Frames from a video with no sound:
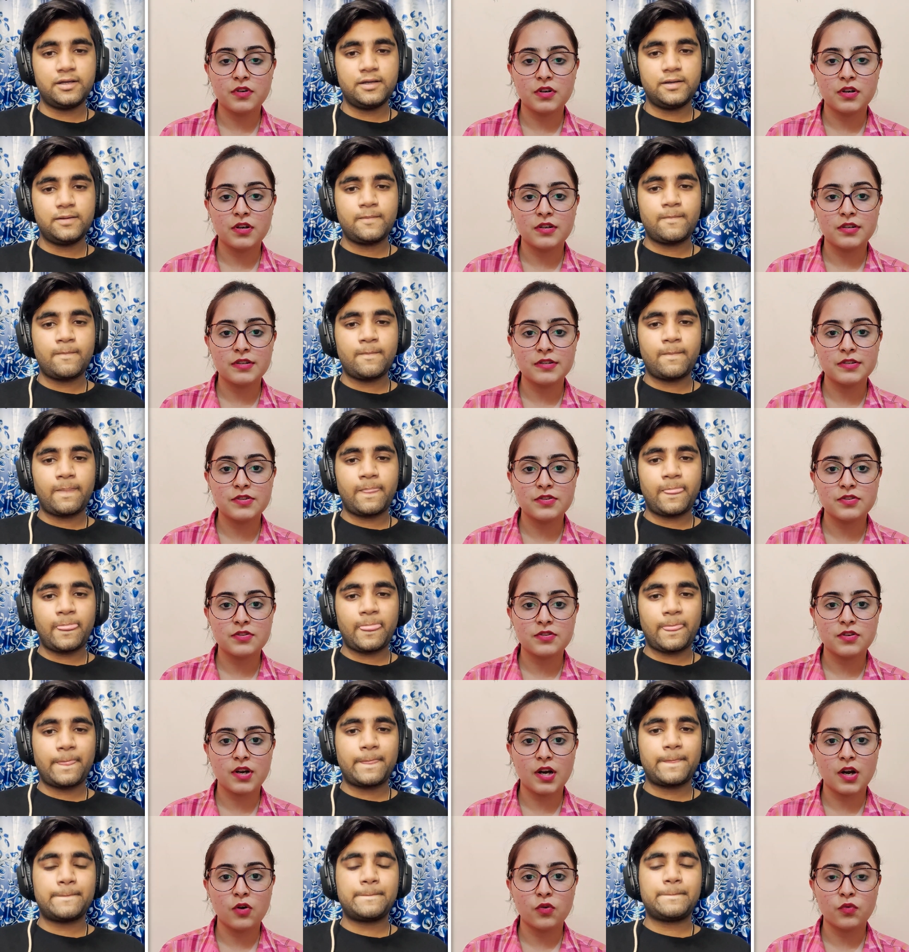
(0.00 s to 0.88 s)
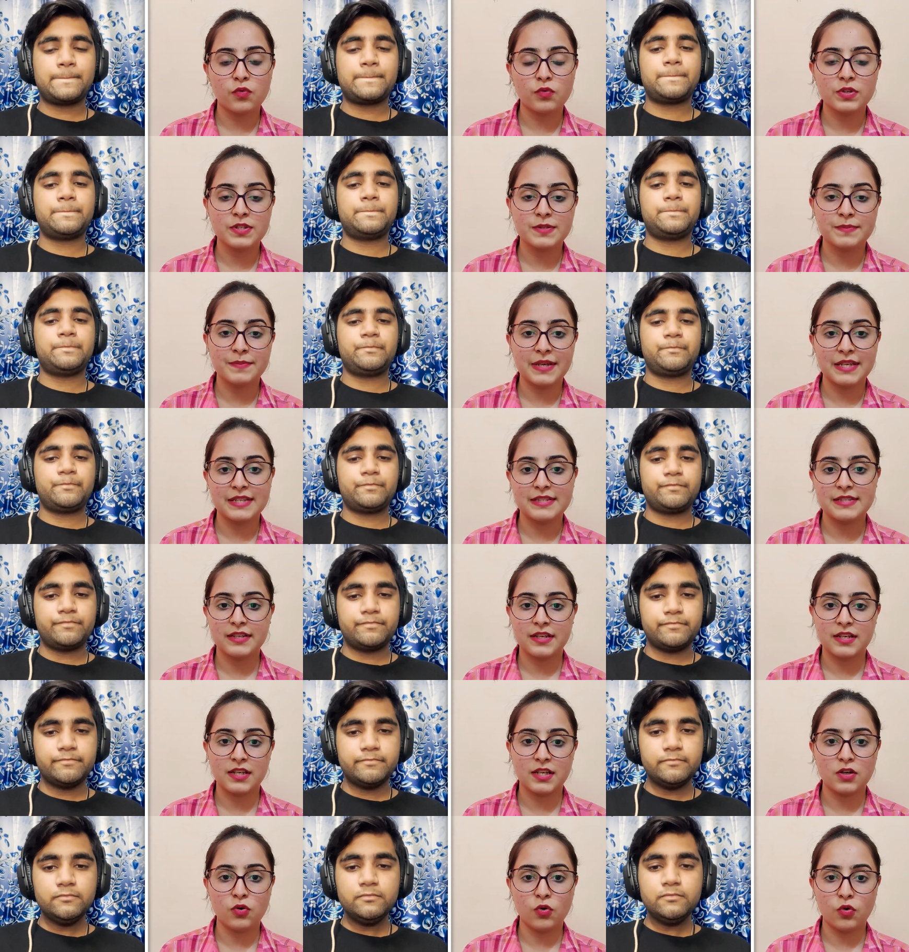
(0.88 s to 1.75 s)
Speaker 1: first round was
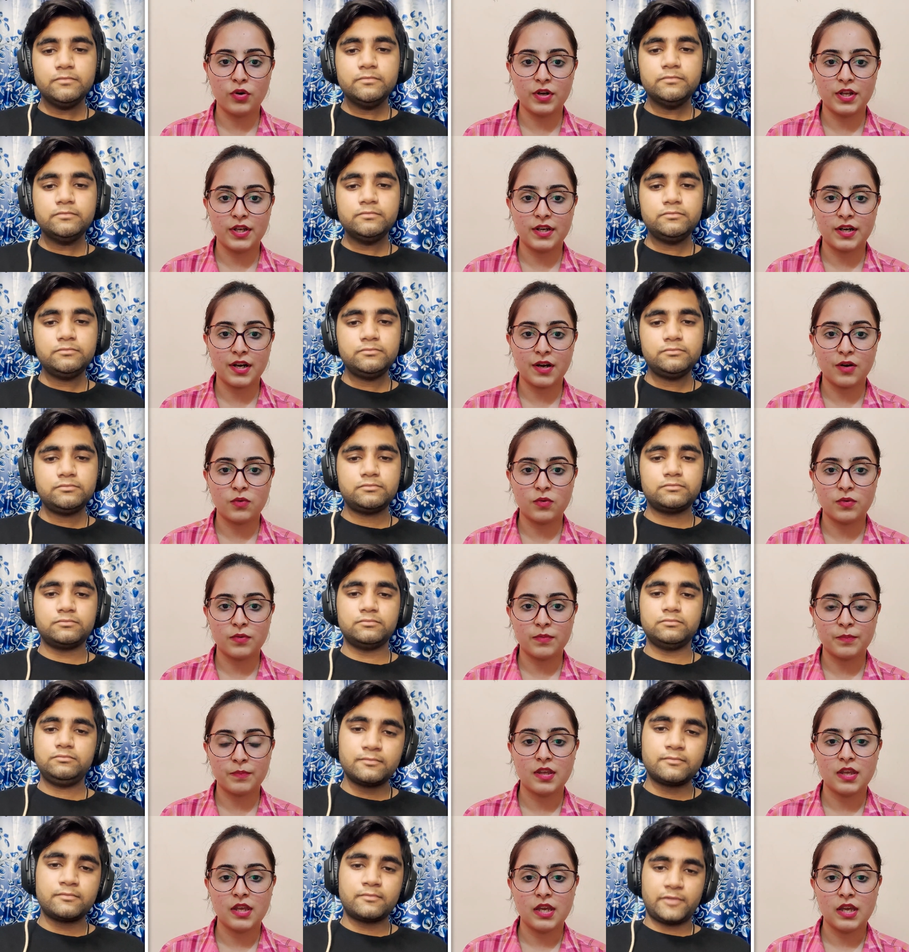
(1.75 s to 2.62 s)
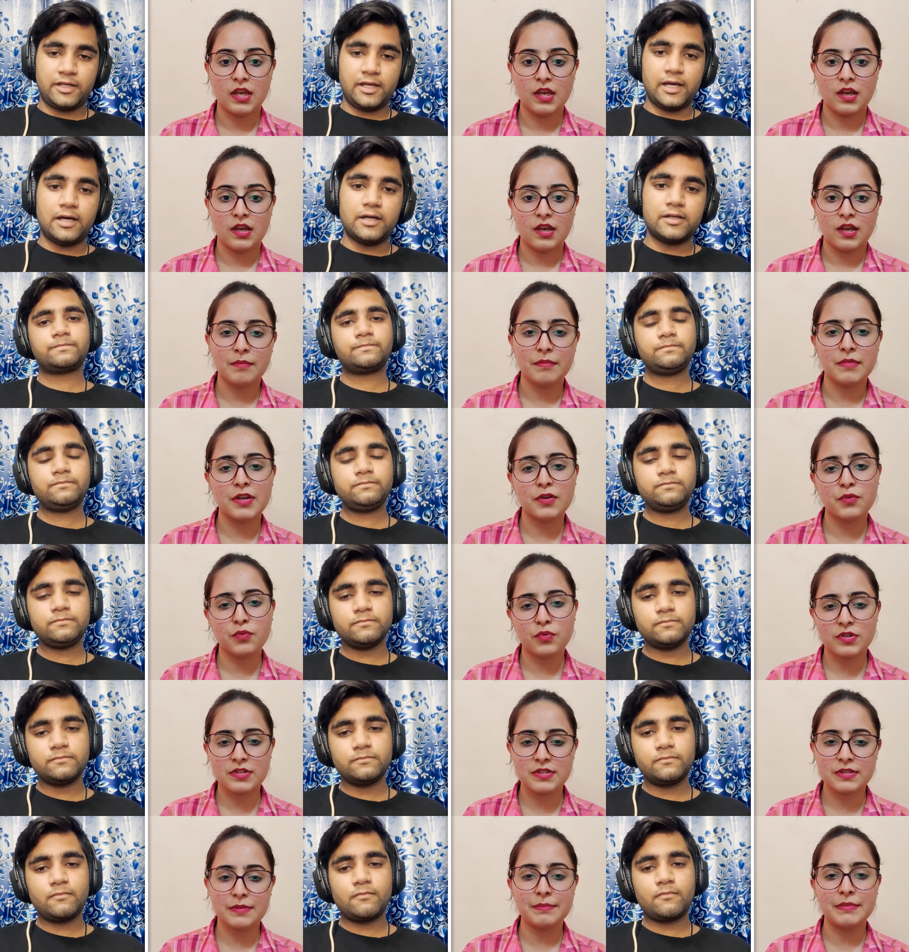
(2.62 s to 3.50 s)
basically coding round yeah. It
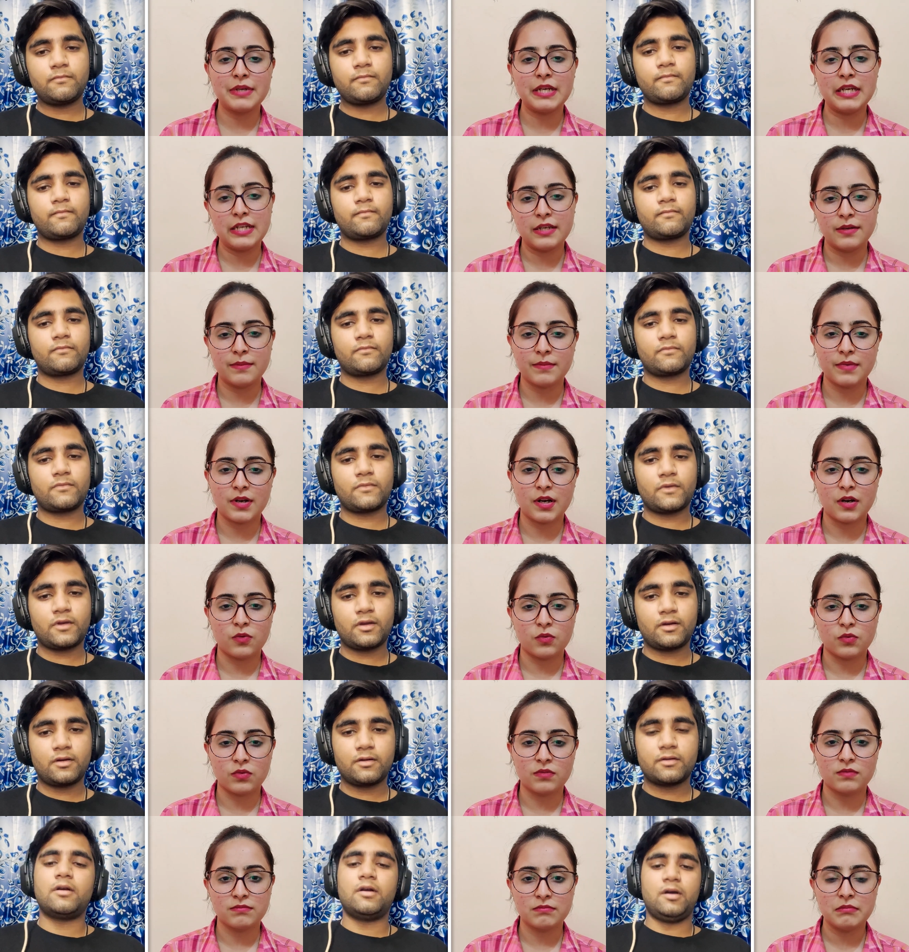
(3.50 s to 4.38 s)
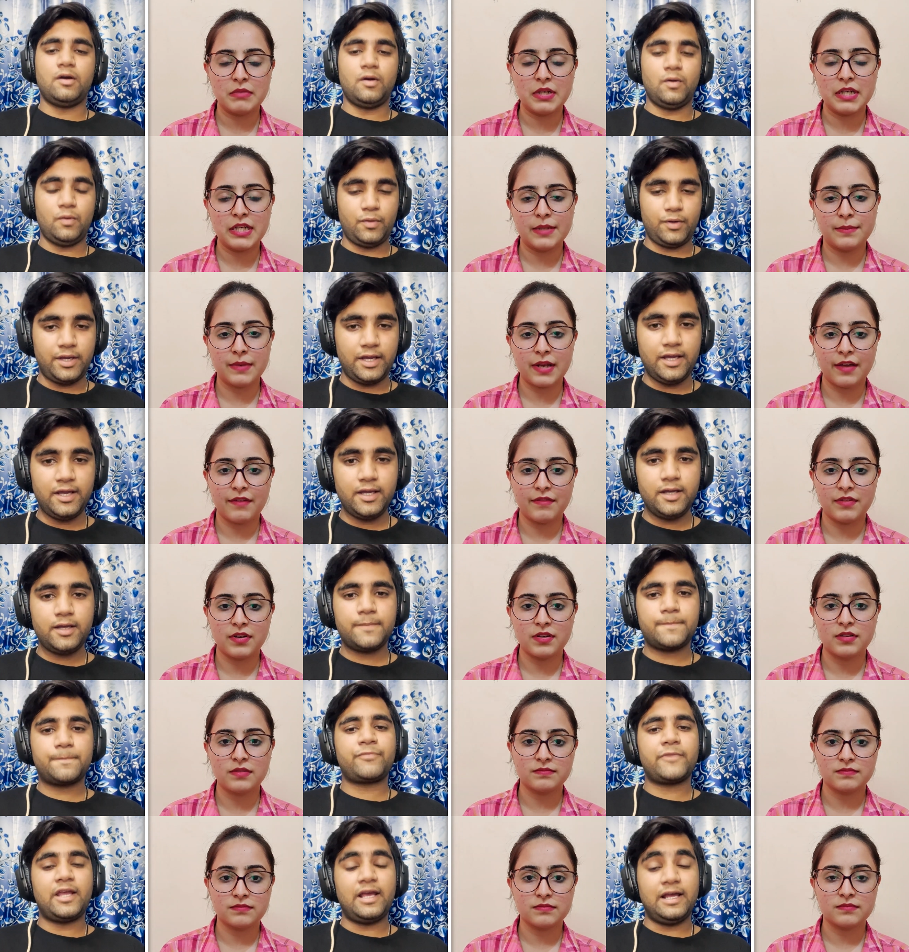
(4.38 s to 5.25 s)
was a medium round, okay. medium
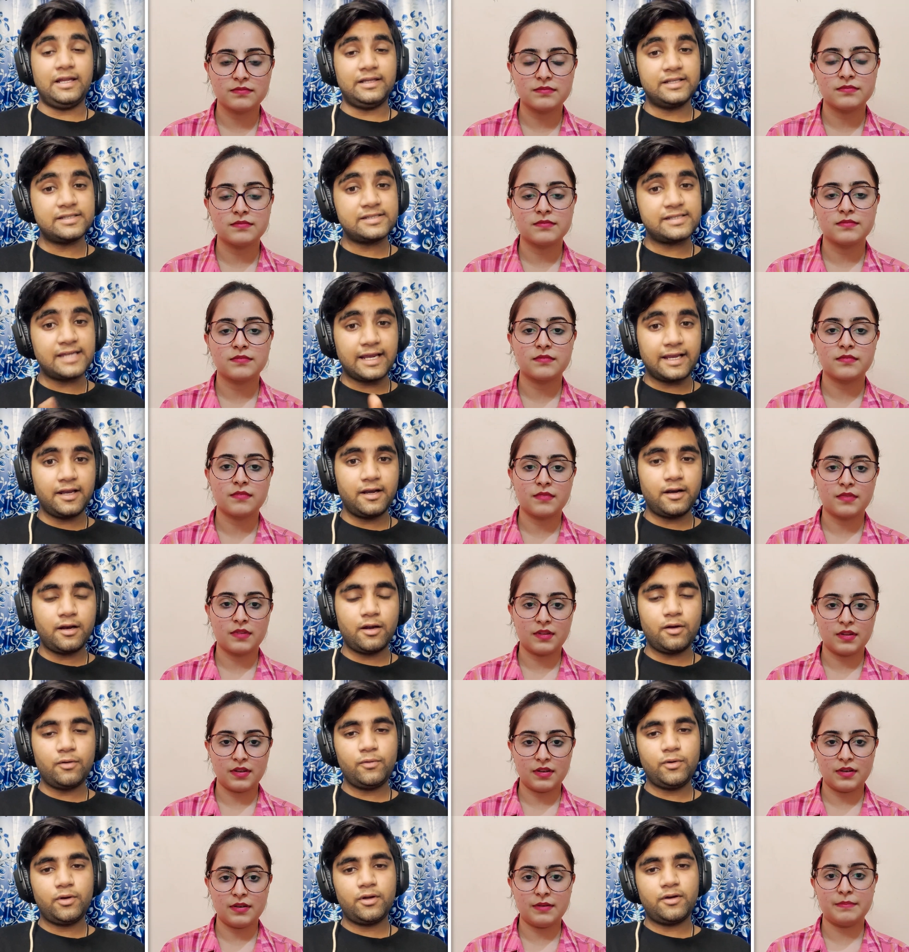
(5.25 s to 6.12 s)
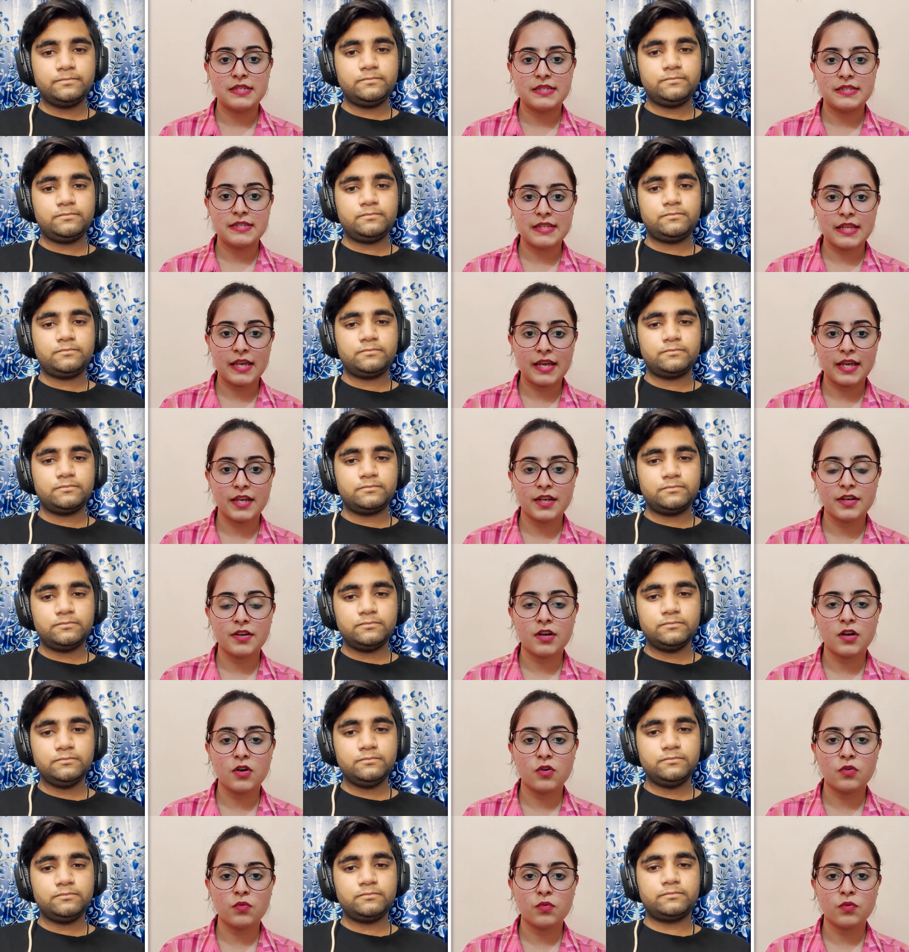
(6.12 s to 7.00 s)
level.
Speaker 2: And the second round? Yeah.
Speaker 1: Second
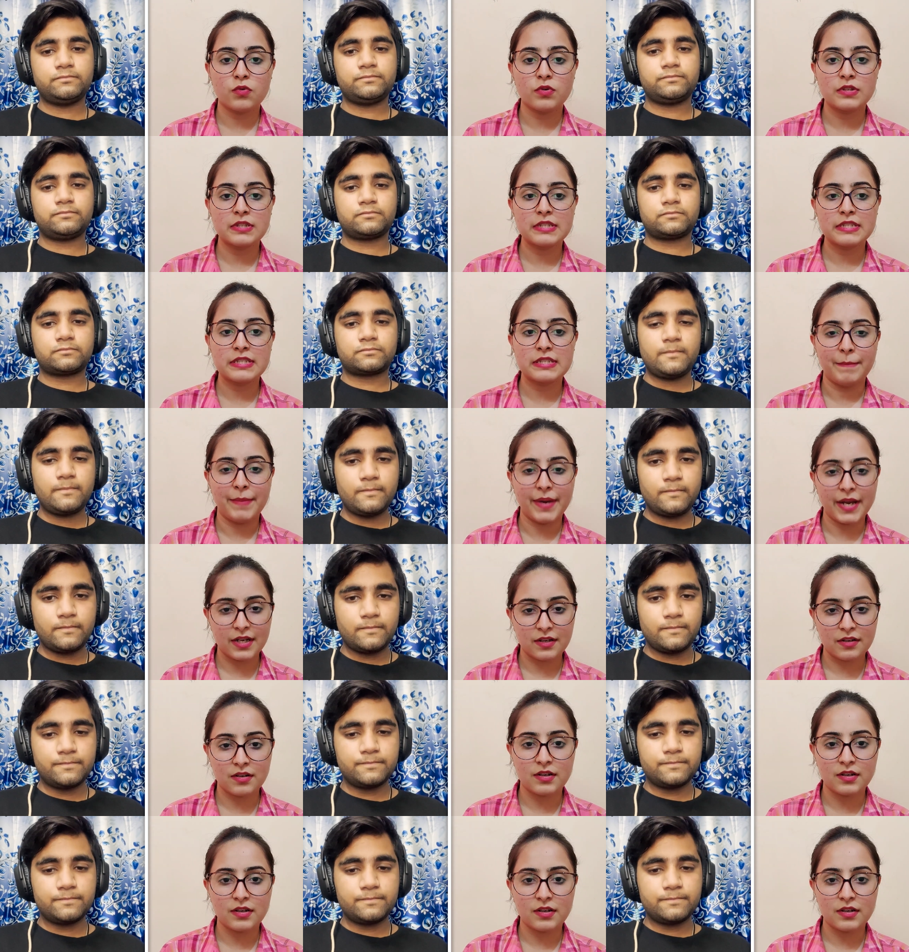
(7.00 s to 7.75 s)
round was bit